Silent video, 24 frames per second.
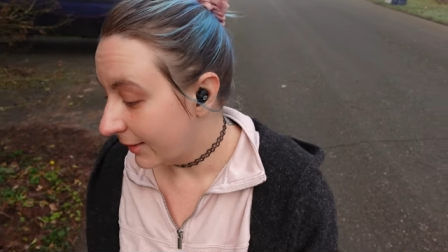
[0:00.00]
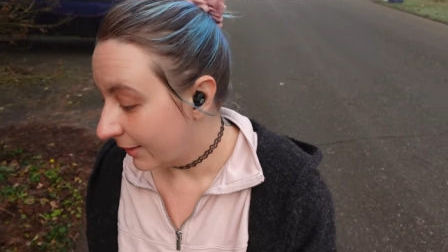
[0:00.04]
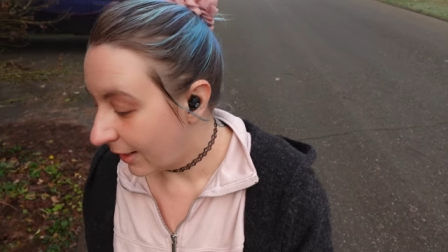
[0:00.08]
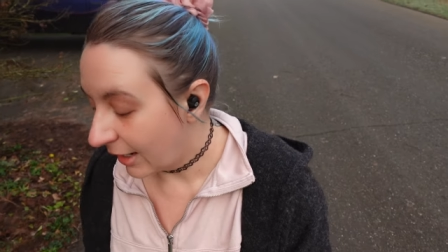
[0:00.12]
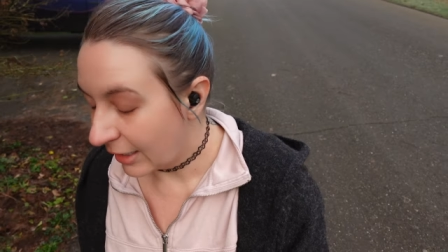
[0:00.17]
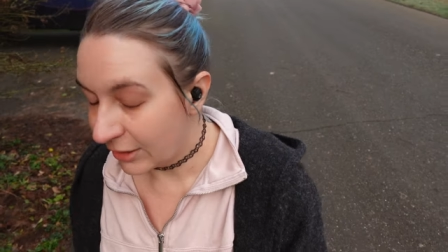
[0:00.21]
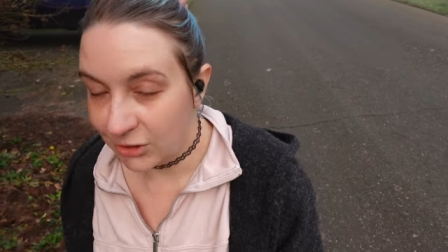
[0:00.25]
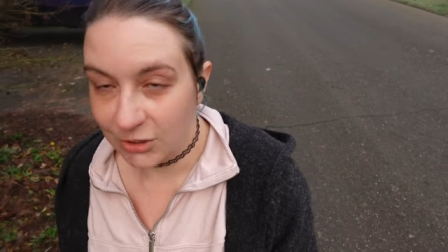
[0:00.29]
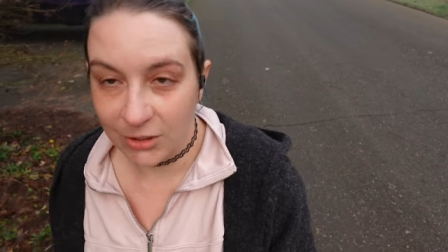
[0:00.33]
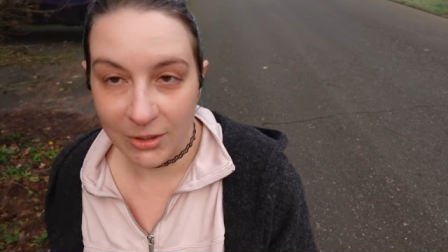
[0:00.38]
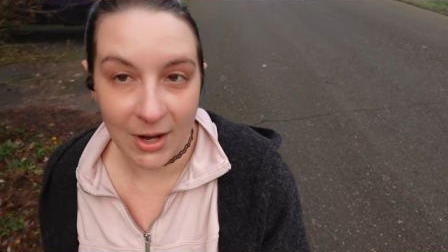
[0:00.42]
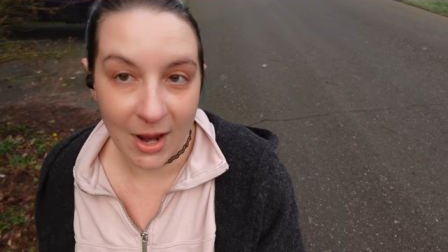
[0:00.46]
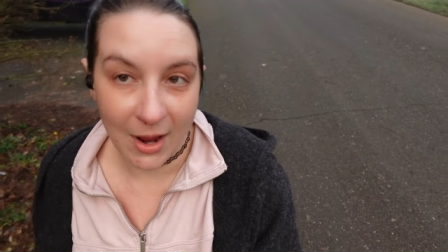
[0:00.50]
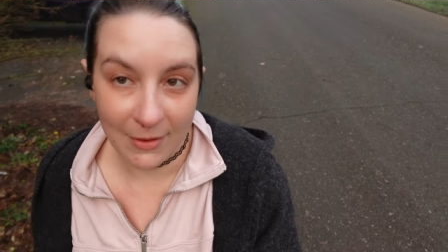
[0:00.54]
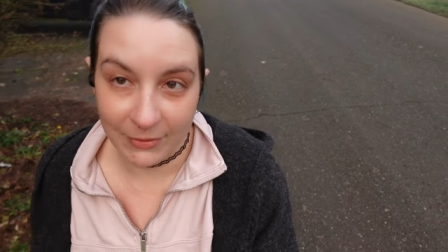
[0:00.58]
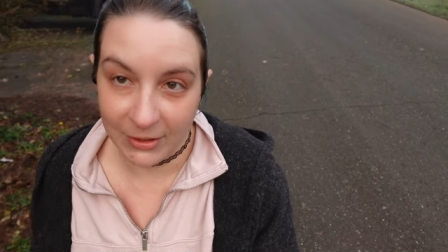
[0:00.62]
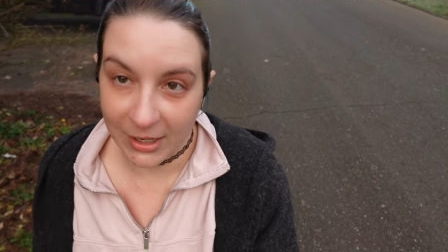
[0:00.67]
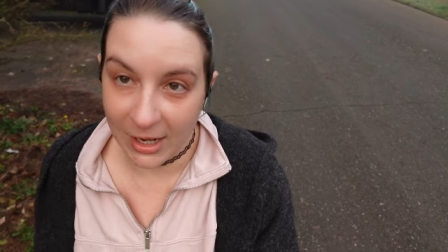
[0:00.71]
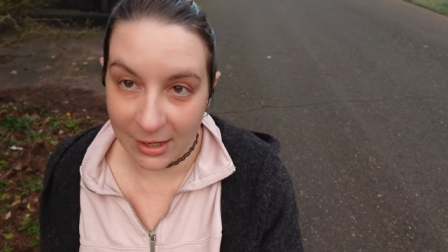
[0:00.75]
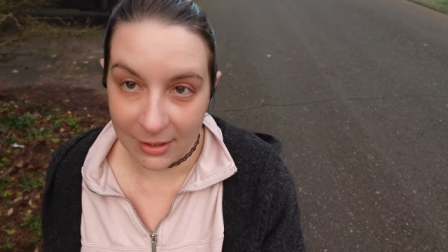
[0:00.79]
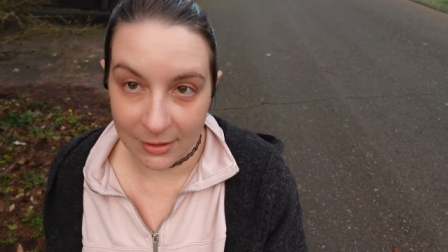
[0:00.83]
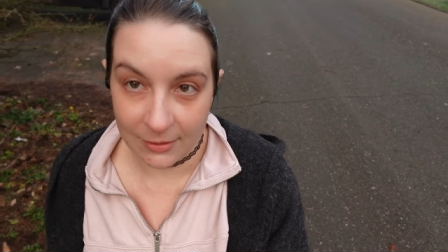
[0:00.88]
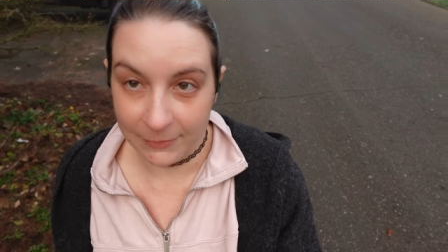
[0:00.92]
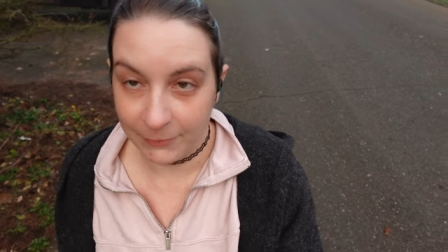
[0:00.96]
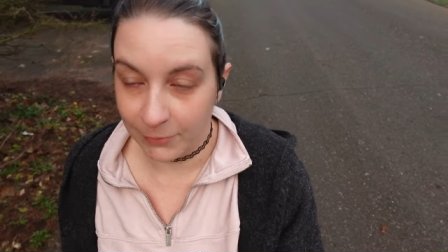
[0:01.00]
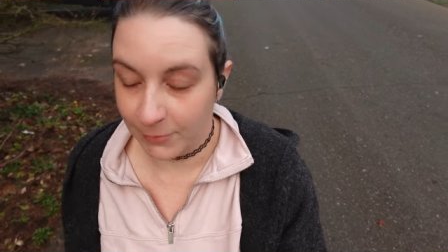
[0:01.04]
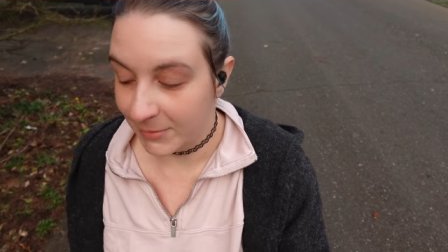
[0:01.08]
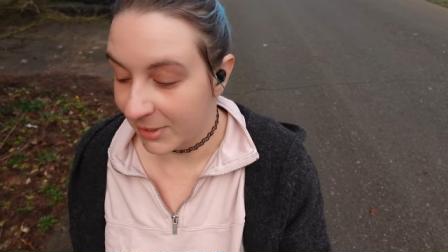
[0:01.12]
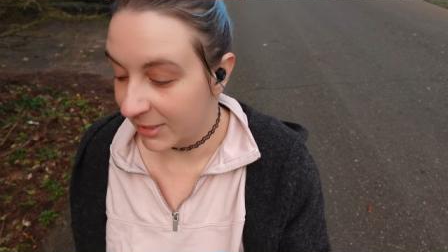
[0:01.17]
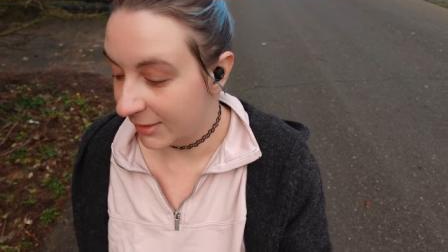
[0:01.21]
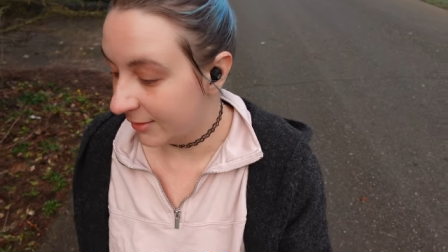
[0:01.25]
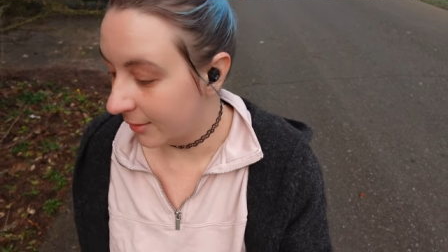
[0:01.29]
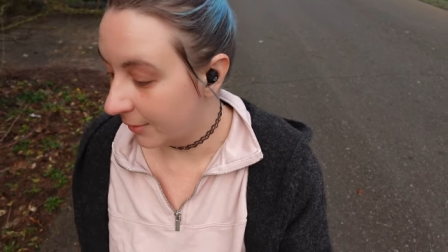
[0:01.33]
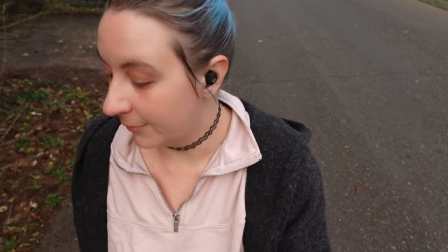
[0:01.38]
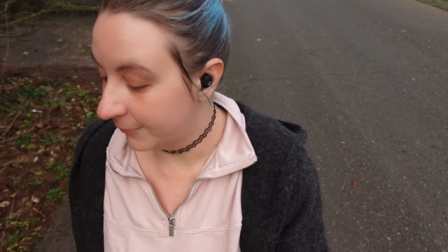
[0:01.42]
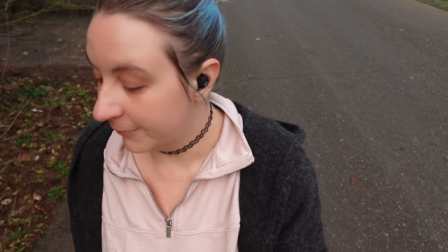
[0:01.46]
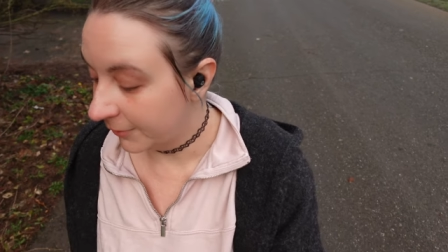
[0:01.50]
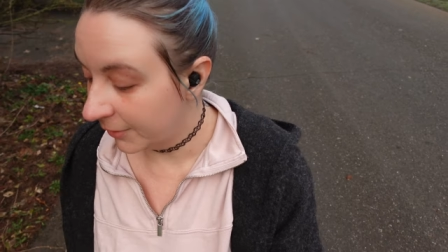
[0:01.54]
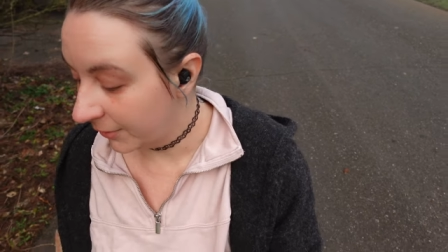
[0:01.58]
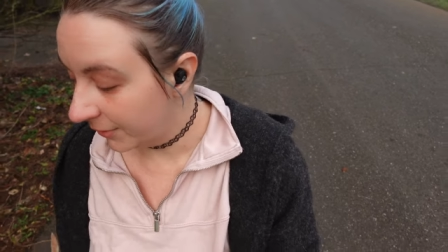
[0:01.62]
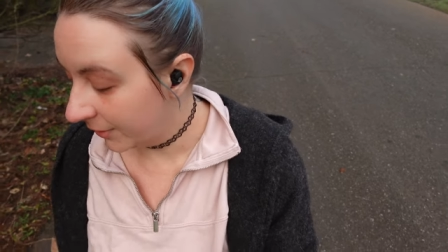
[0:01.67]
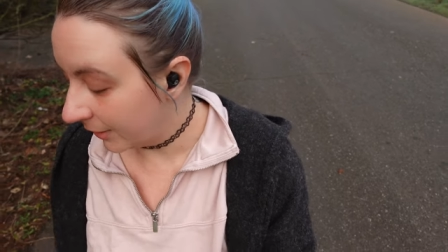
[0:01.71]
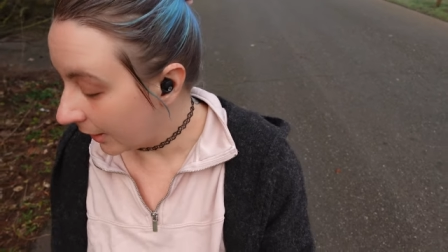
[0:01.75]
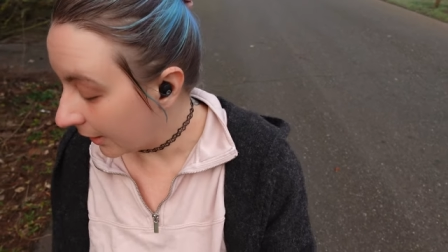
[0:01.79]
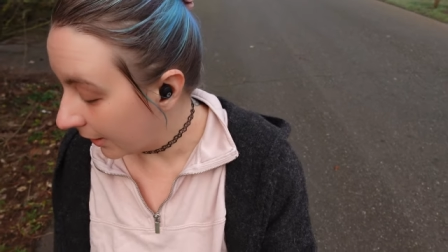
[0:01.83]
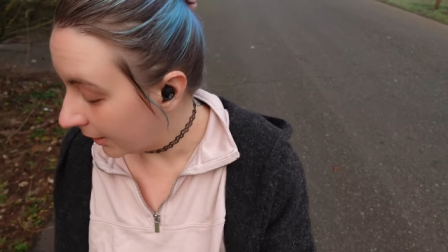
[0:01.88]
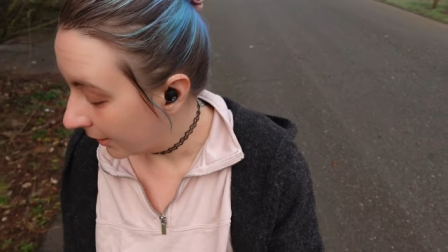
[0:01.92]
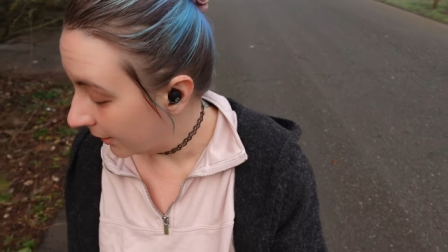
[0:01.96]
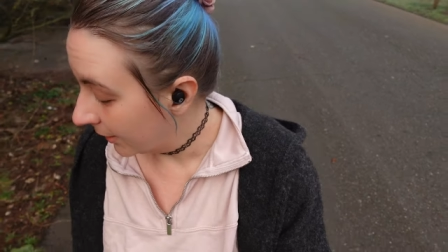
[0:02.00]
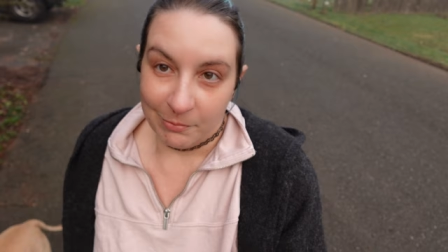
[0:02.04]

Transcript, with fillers: I should have advocated for myself further,